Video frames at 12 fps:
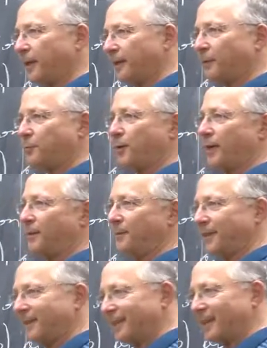beta prime
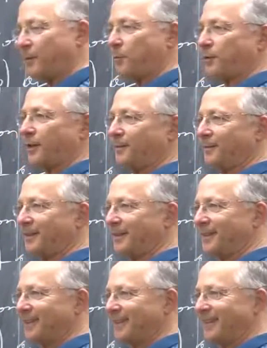and gamma prime.
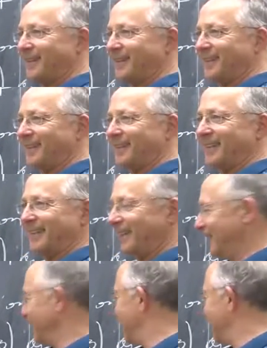
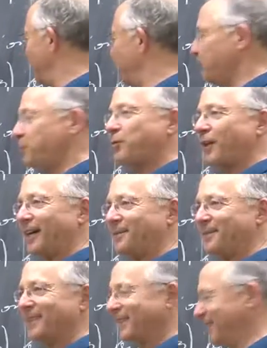This is not a prime.